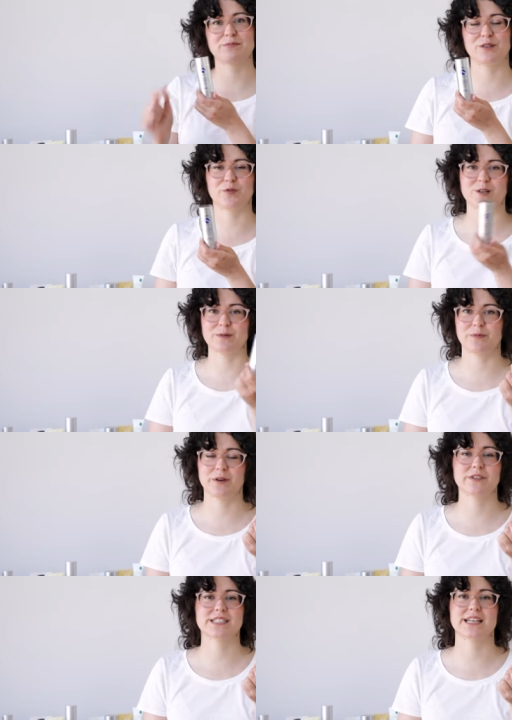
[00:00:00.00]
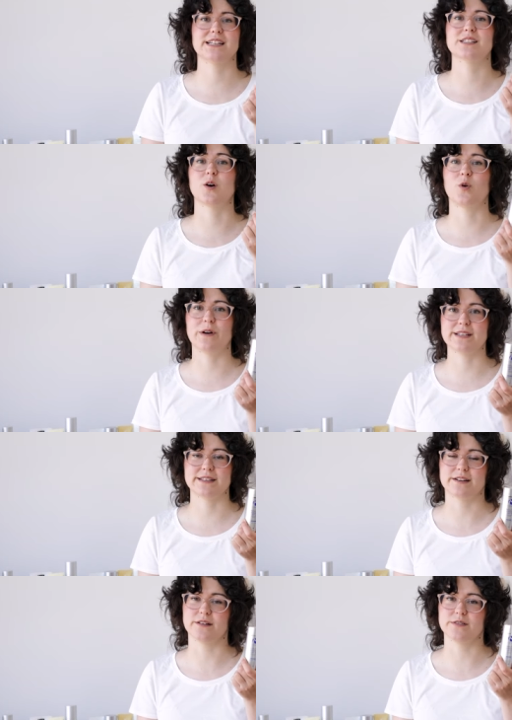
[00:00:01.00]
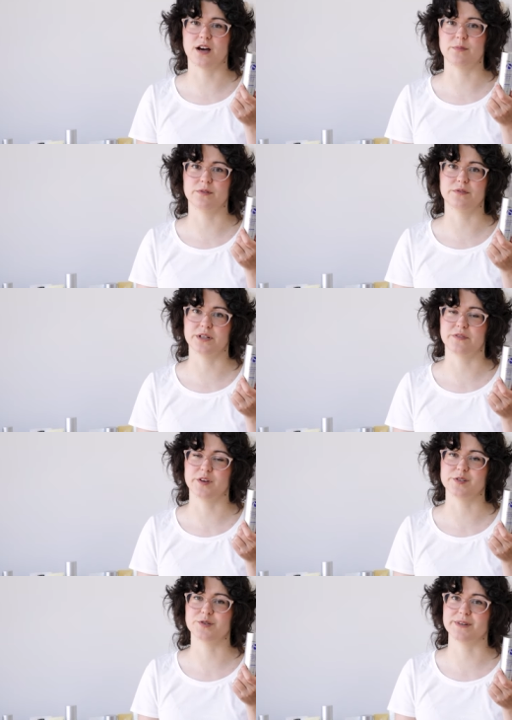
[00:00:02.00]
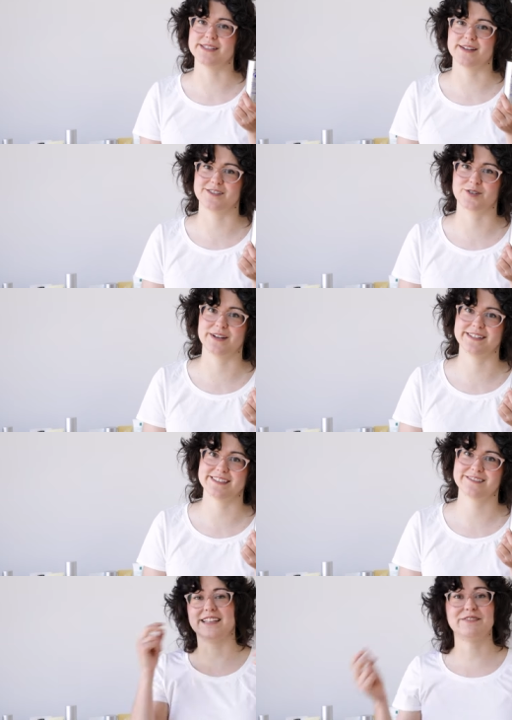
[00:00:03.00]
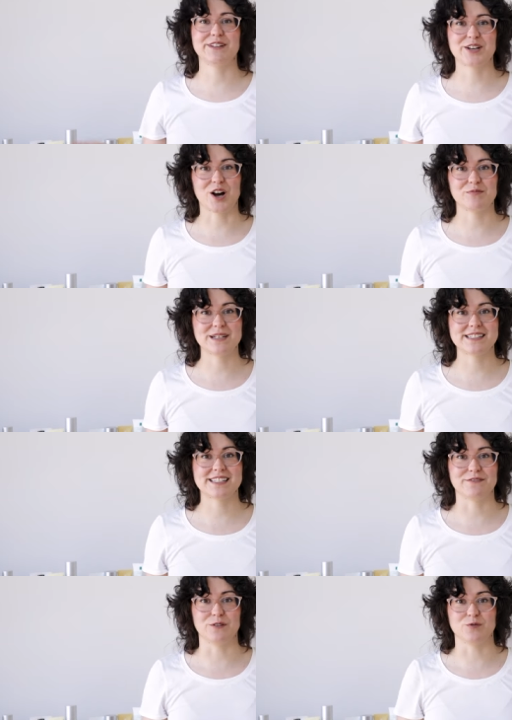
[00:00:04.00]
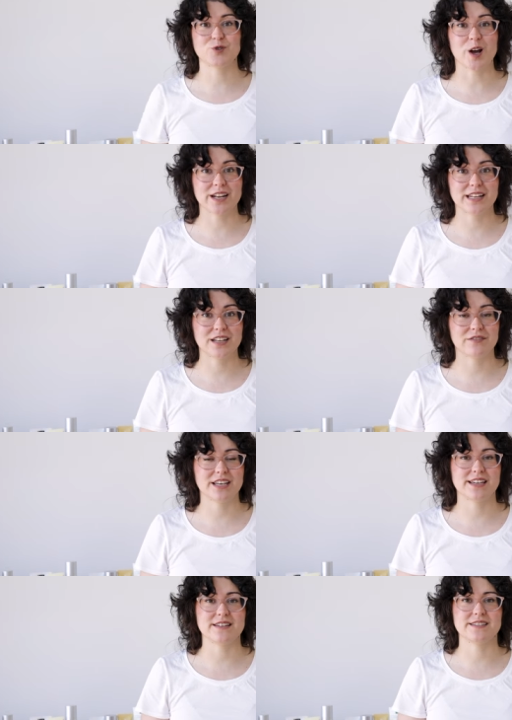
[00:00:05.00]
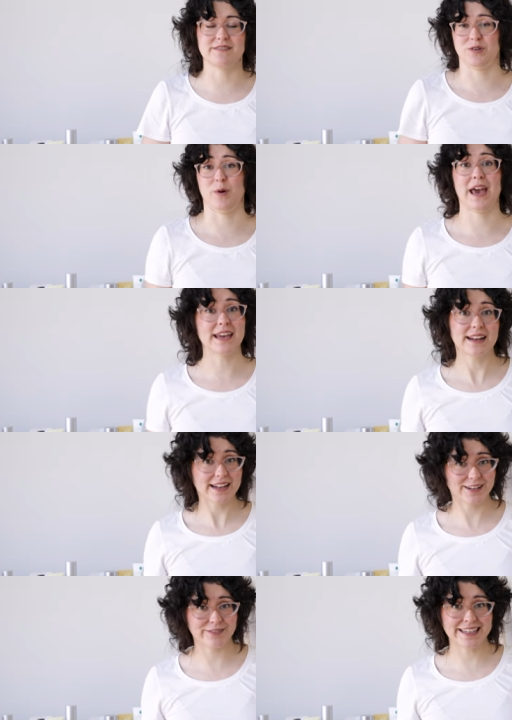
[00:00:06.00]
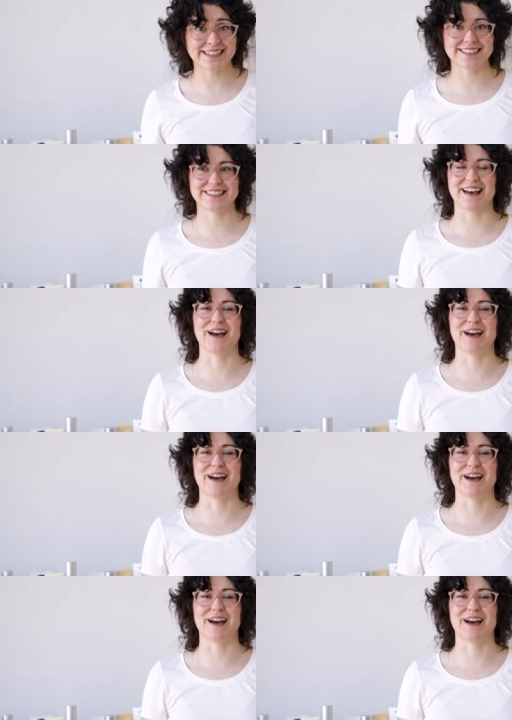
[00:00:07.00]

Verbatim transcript: but of course my PerfecTint is always layered on top of one of those three sunscreens. Leave in the comments if you've tried any of these, if you hate any of these,